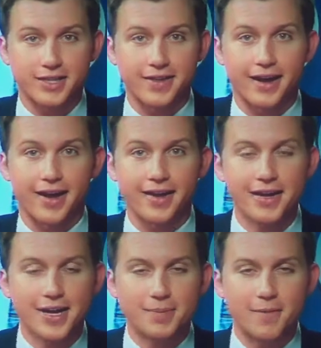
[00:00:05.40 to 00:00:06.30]
to the night.
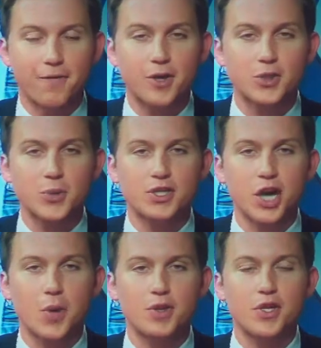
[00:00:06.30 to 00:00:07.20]
But first, we
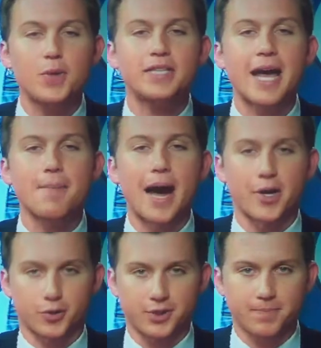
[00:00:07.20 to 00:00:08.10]
start with the UTEP
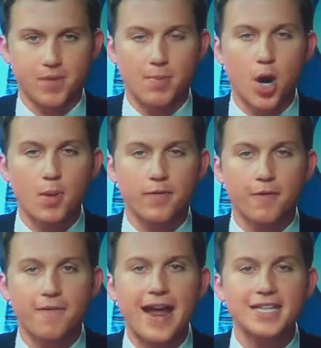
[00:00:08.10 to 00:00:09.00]
Miners, a moment
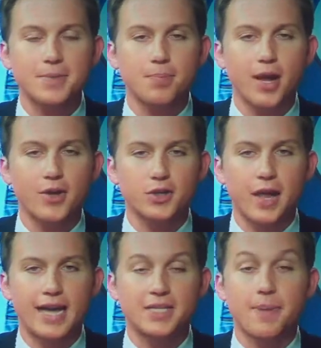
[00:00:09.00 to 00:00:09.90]
for fans and players
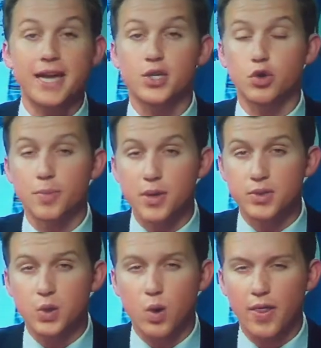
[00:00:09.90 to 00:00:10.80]
alike to pay
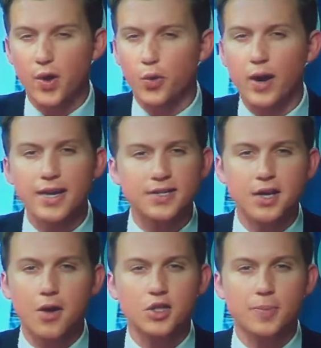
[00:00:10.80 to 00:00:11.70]
tribute to one of the greatest
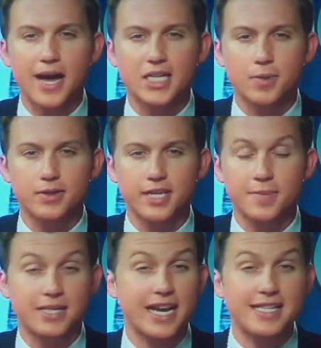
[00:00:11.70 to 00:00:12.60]
college basketball
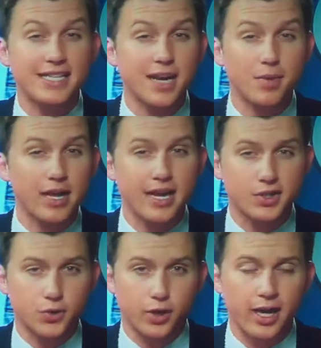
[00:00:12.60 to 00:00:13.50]
teams in NCAA
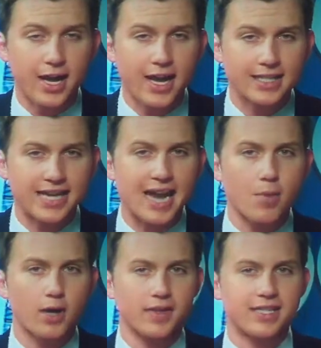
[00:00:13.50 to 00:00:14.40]
history. Today
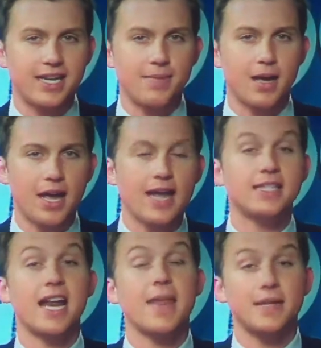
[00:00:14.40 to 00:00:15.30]
marked the team.
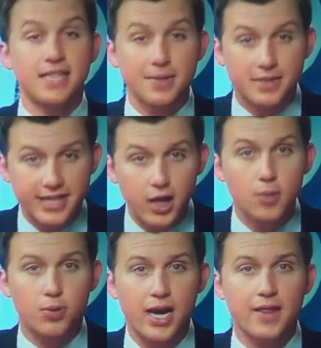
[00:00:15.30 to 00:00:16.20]
Today, the team
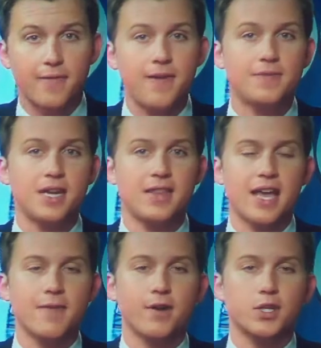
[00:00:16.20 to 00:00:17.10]
celebrated the 50th
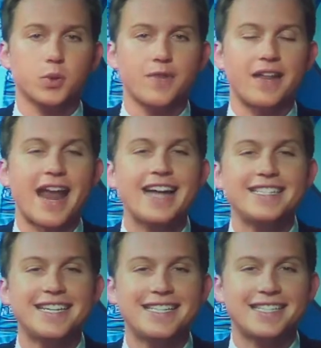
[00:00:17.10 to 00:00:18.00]
anniversary of the
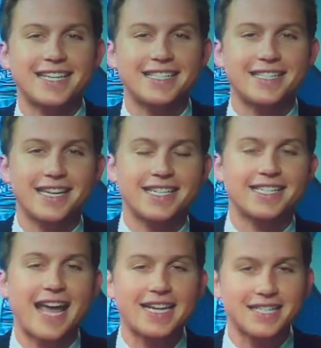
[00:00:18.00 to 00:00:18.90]
1966
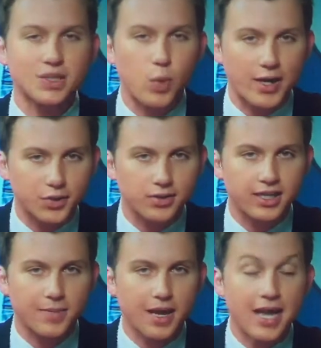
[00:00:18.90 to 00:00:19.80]
Texas Western
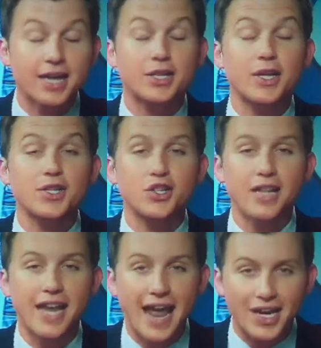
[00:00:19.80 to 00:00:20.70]
team clinching
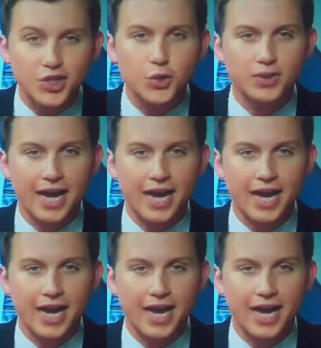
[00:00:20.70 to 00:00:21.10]
the national